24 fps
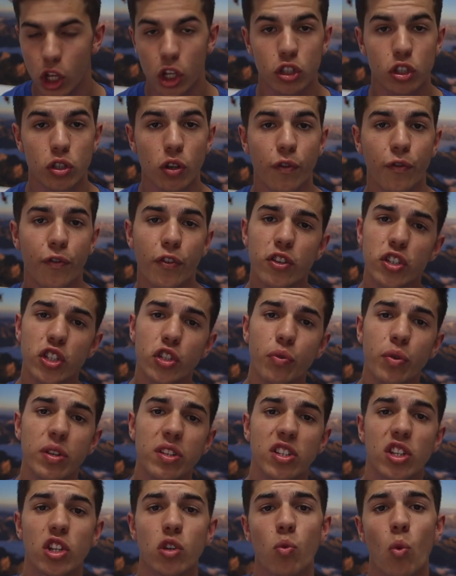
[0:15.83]
So first
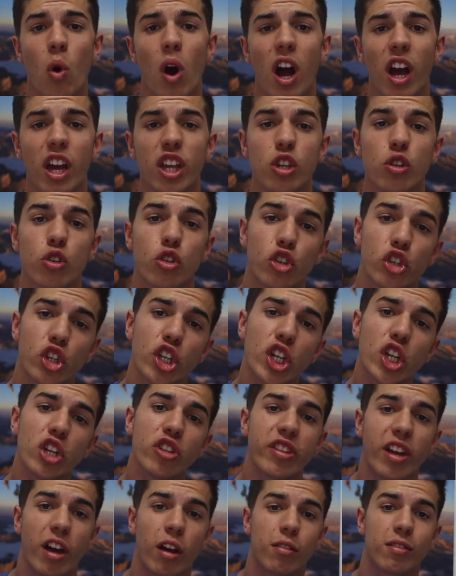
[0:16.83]
reason why you should
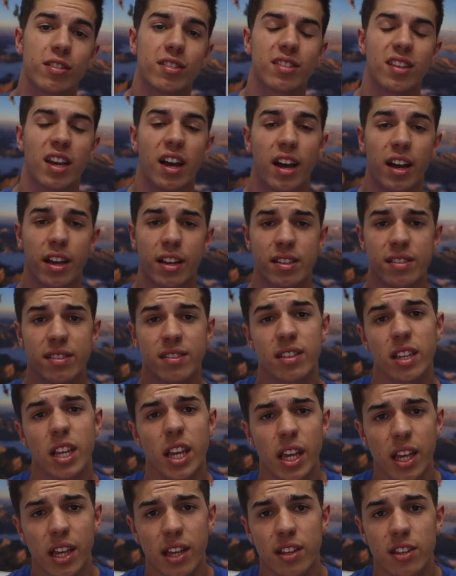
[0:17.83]
downsize
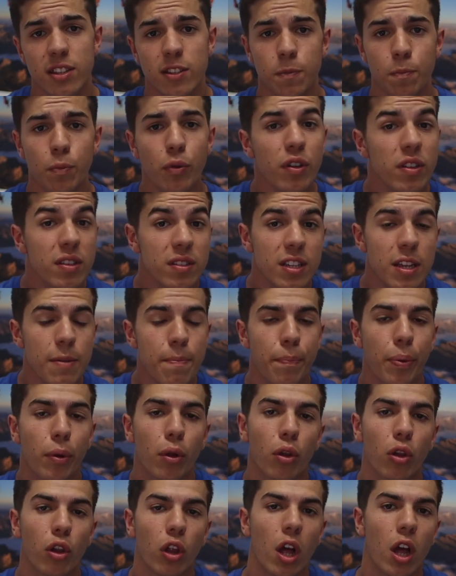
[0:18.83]
is pretty
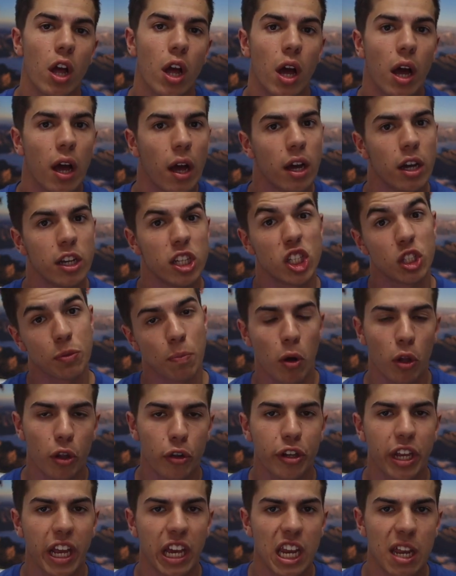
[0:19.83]
simple. A
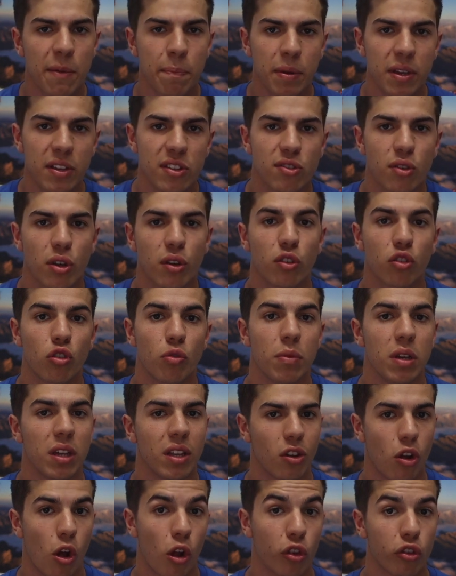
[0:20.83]
smaller canopy is going to
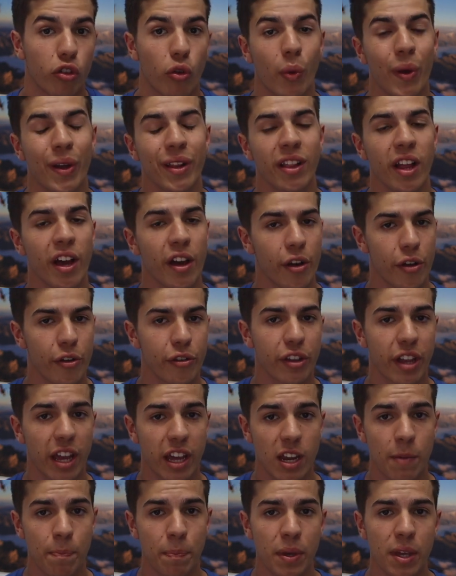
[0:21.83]
mean also a lighter
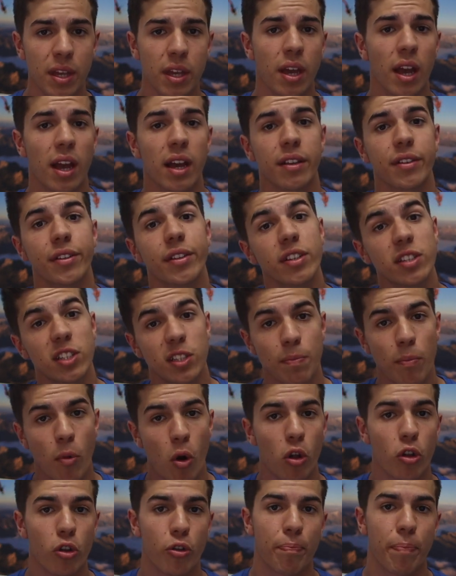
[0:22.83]
canopy and a
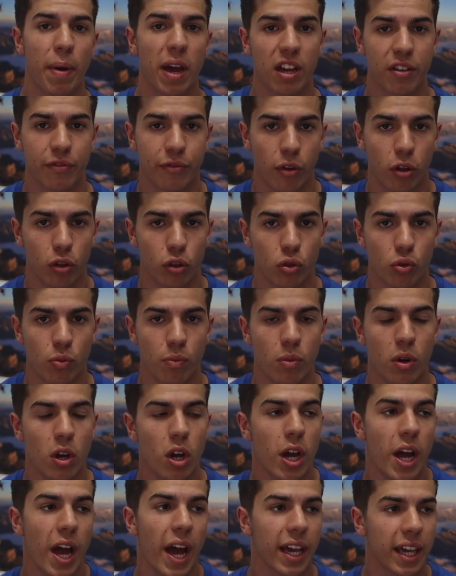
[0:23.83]
smaller pack volume.
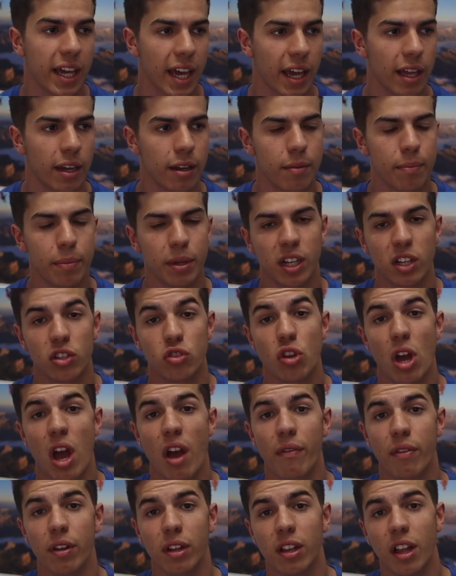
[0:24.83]
Again, because you
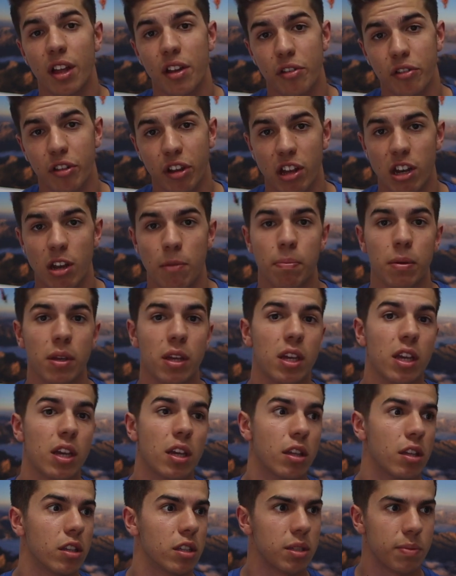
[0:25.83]
have a lighter canopy
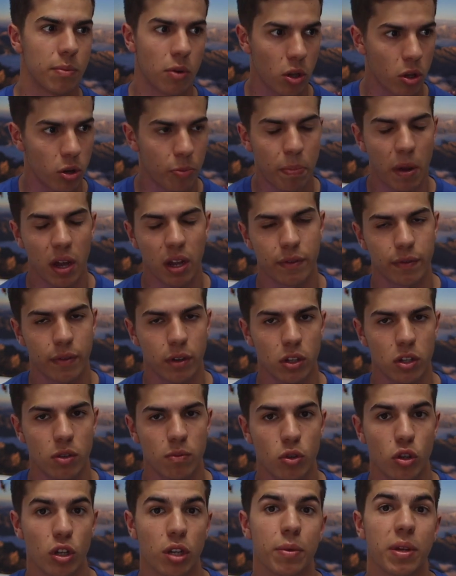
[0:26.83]
and a smaller pack volume,
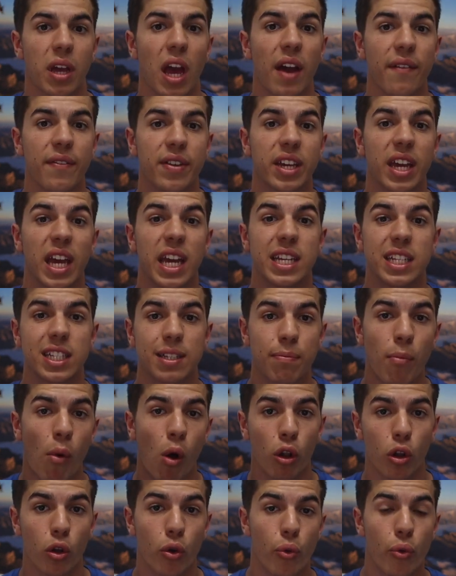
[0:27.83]
you're going to be having a
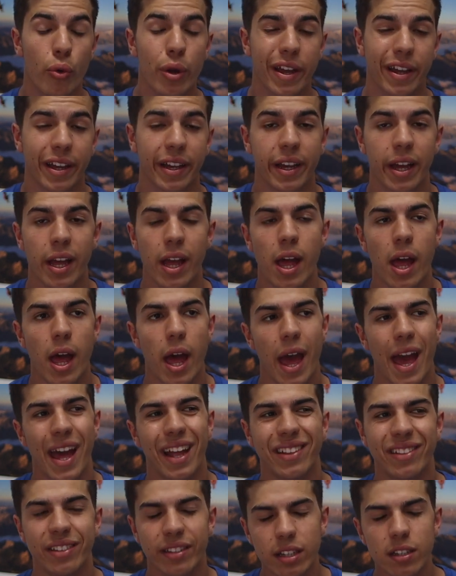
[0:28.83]
smaller rig.
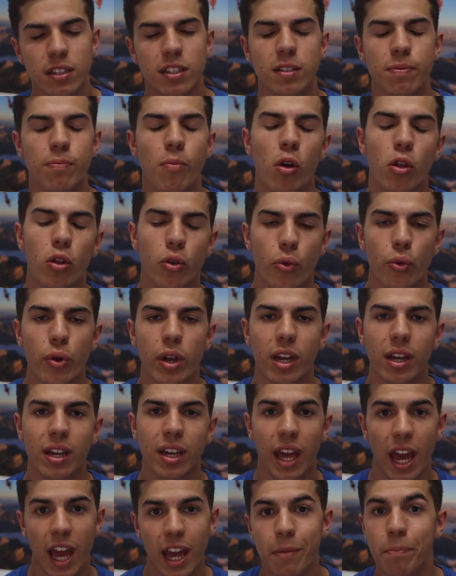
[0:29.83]
And this smaller rig
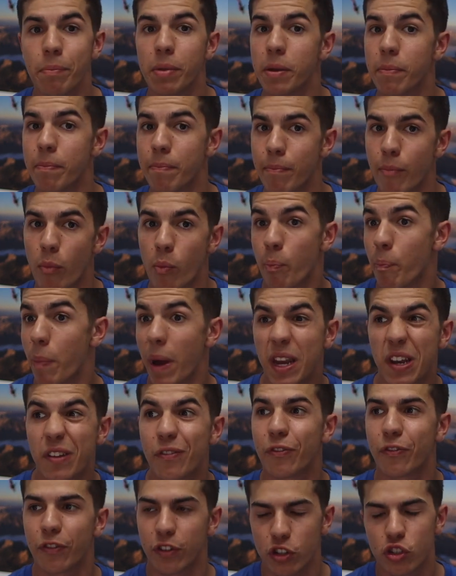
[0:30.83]
can be
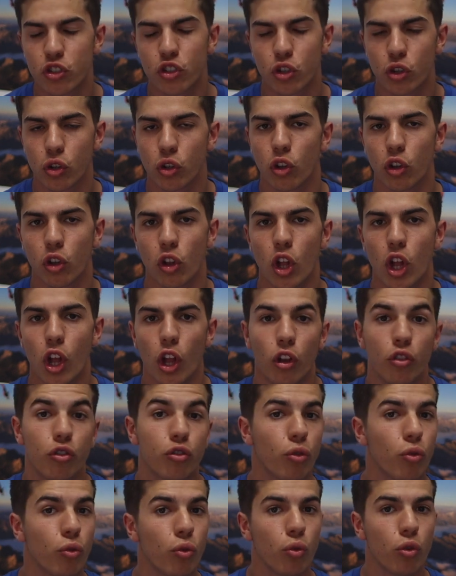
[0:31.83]
beneficial
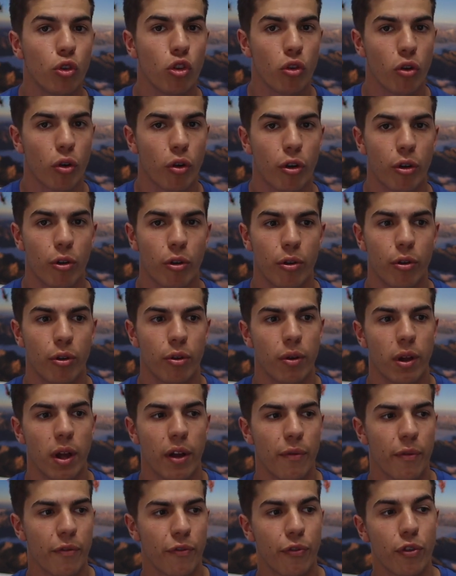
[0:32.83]
to your
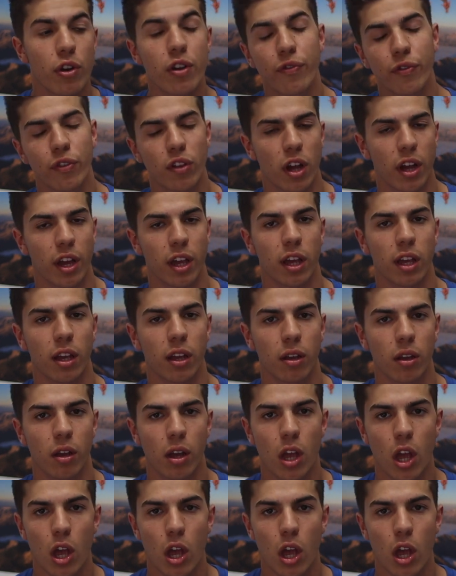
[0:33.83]
free flying.